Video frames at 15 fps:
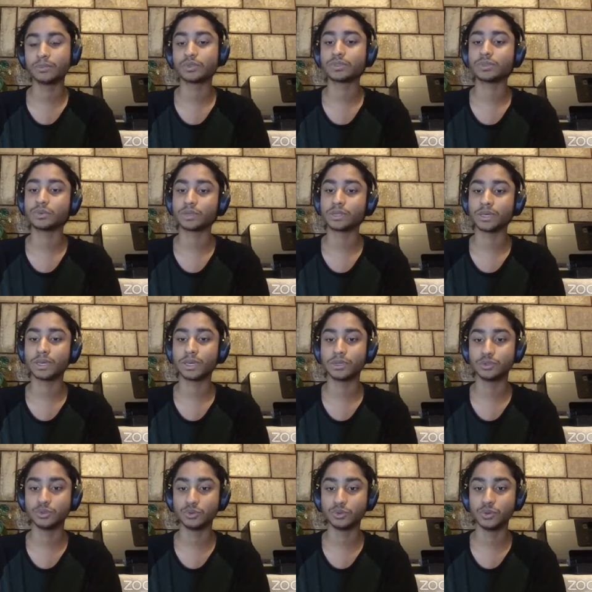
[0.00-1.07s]
to see what they
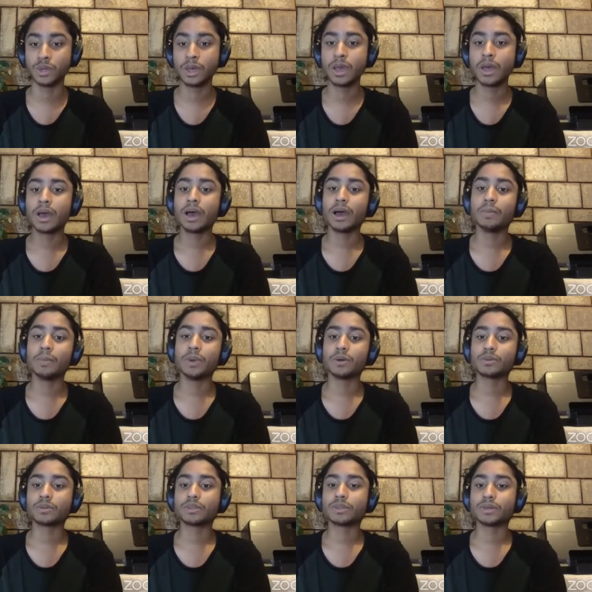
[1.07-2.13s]
can do about